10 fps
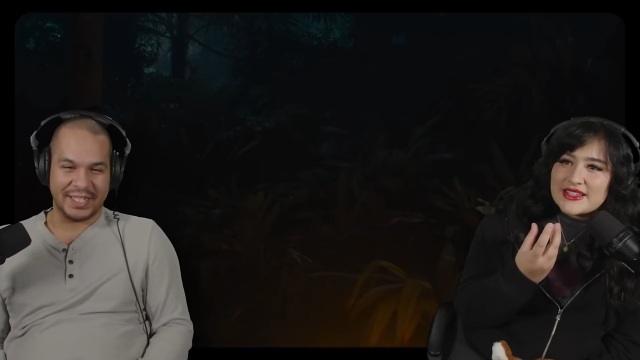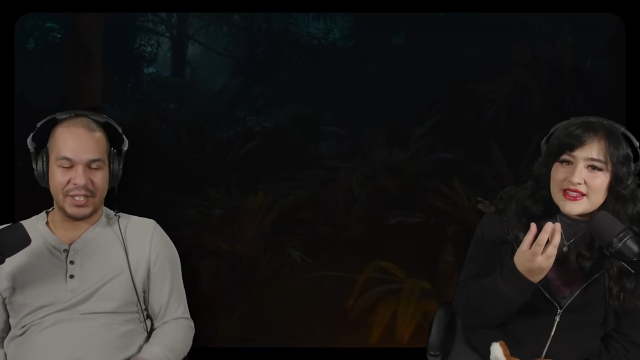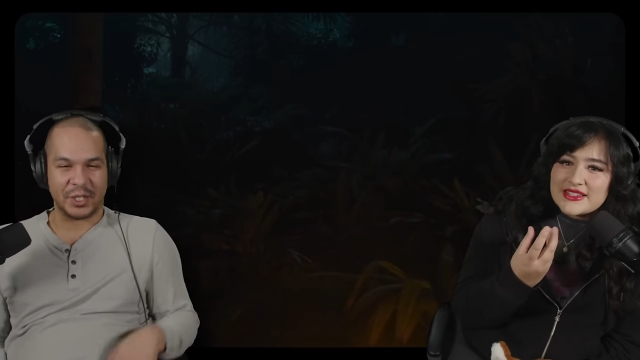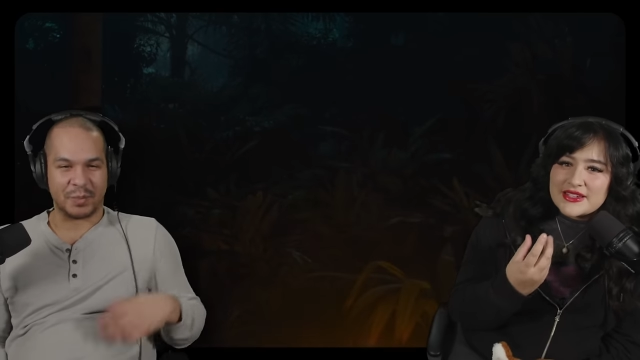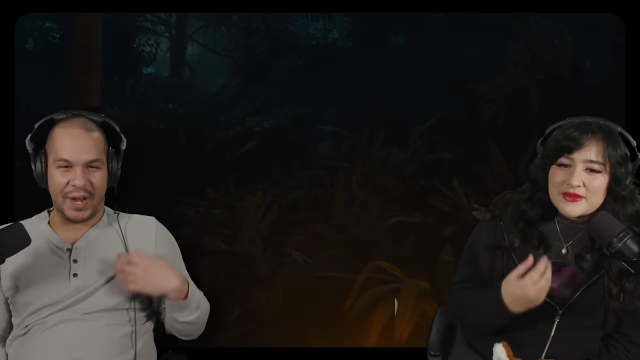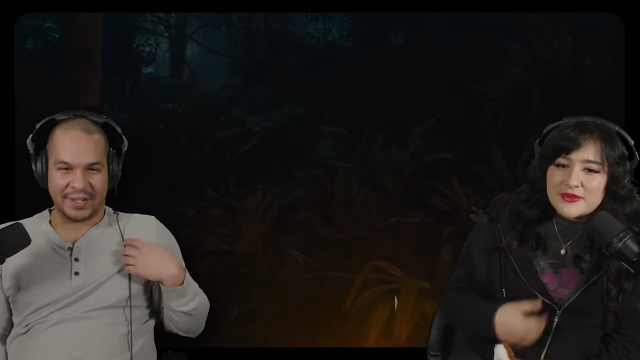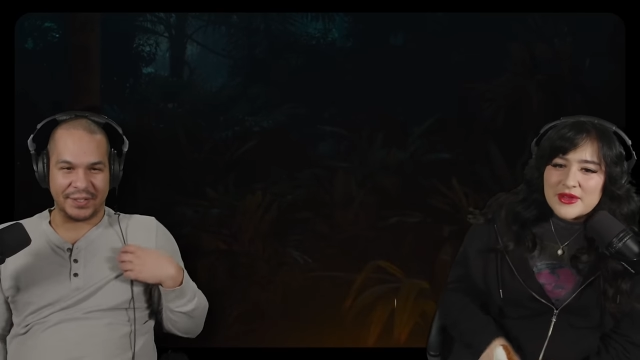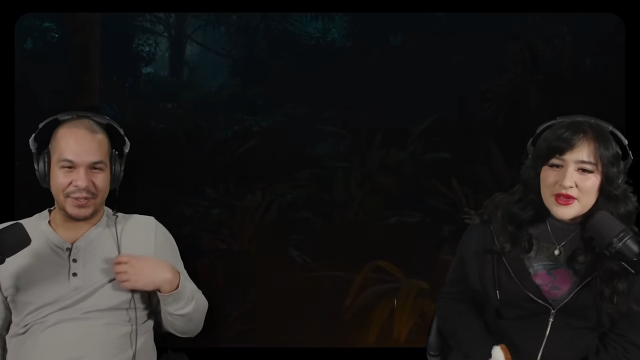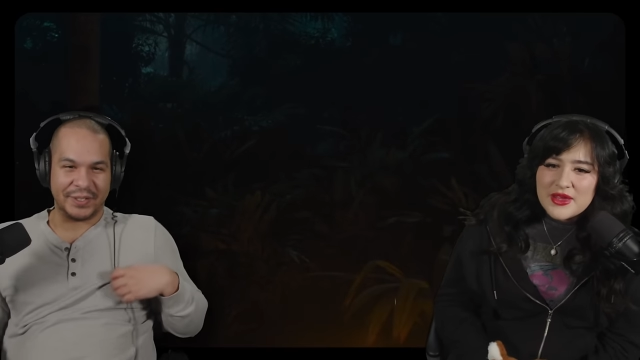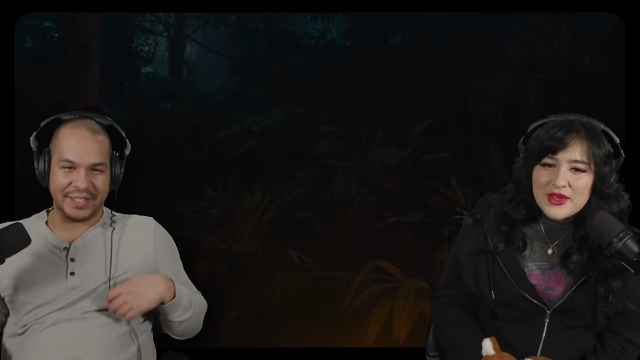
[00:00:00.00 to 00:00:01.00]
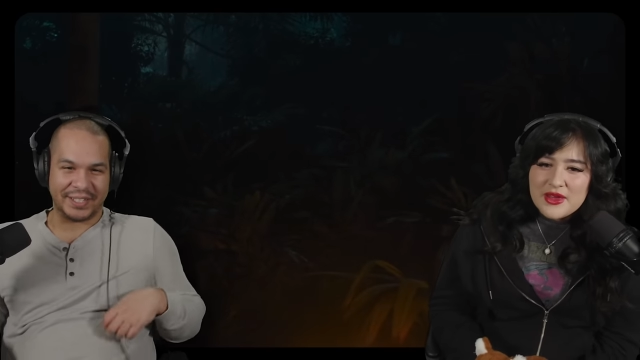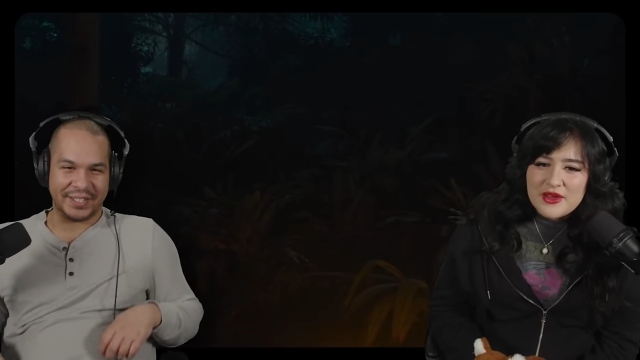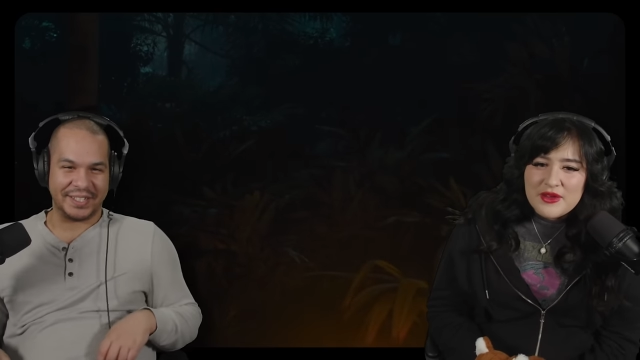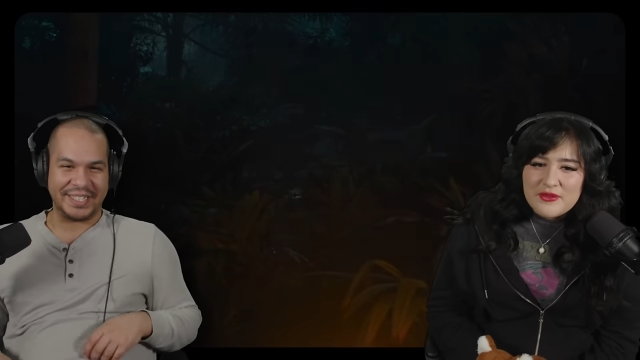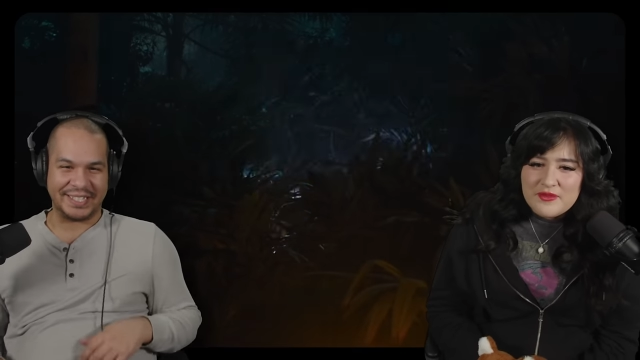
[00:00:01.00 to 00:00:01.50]
Speaker 1: system? It looks practical. They could have
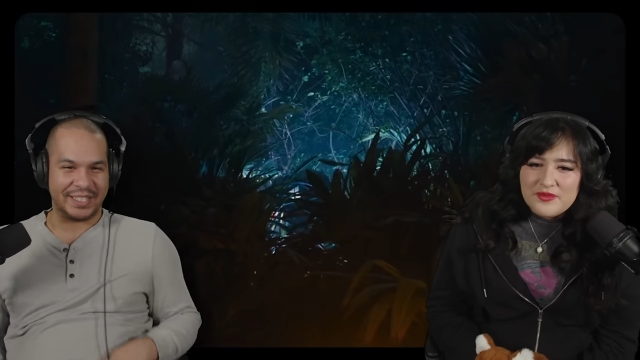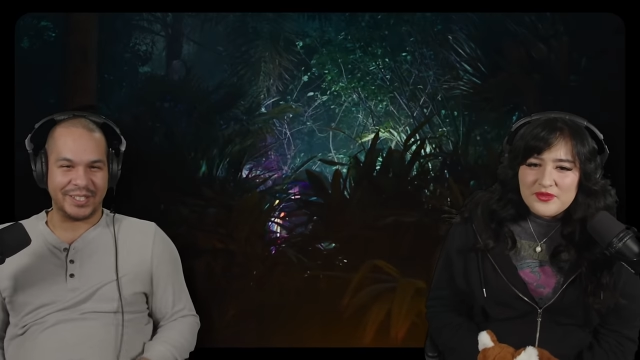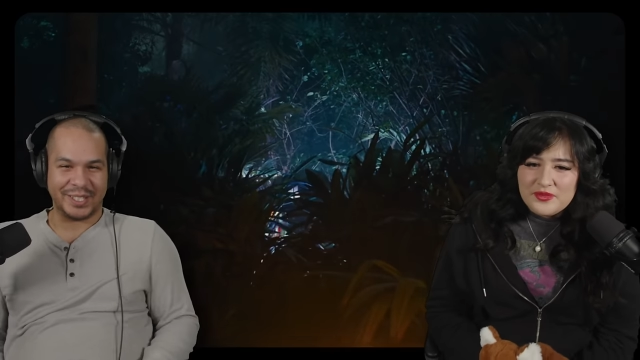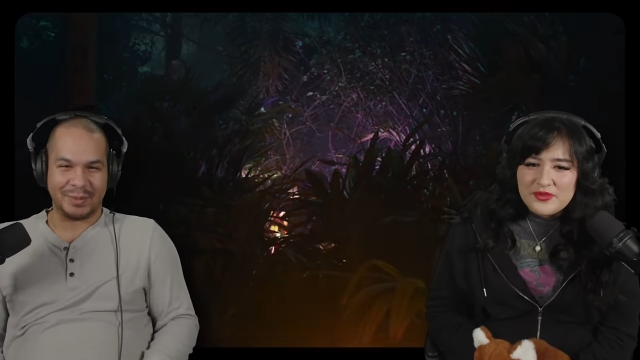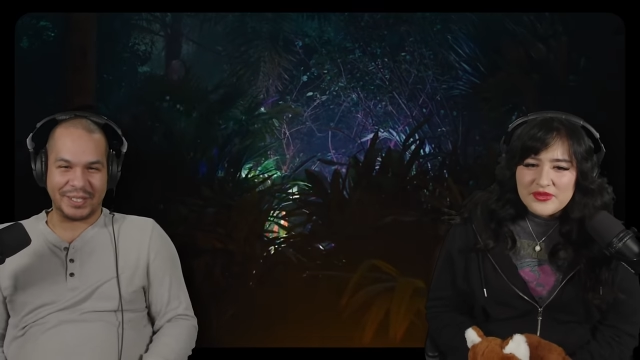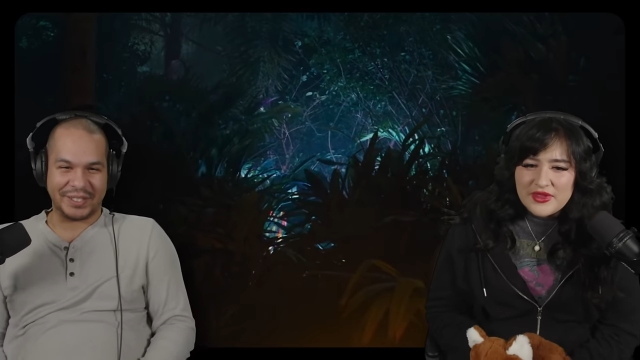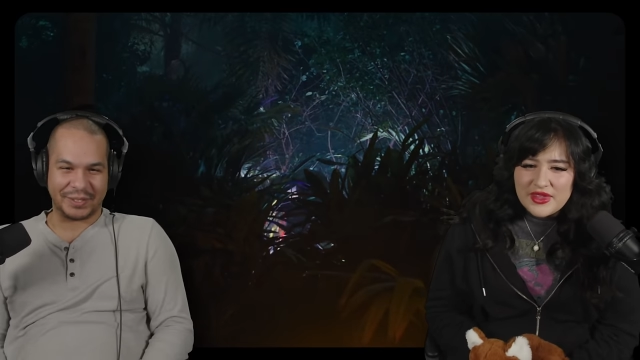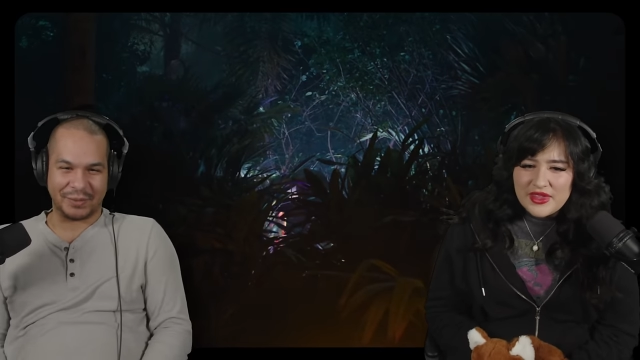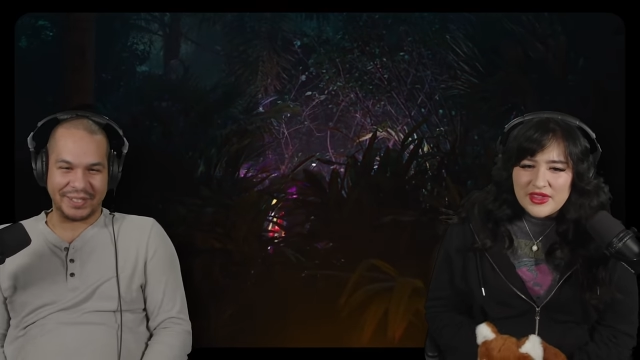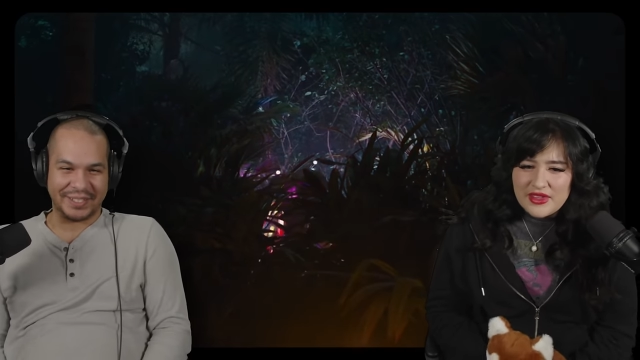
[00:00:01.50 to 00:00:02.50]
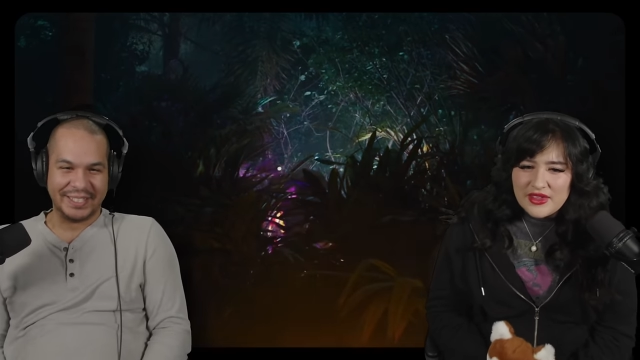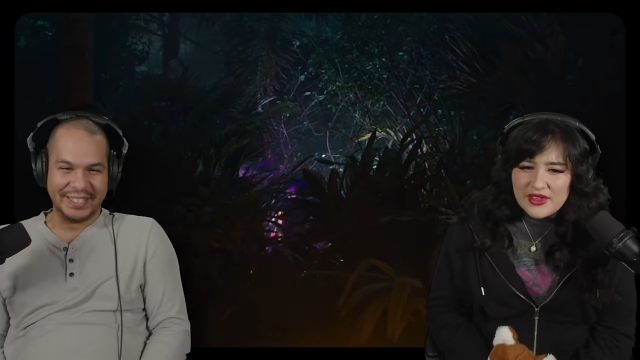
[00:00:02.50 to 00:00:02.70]
done that C G, but it looks real.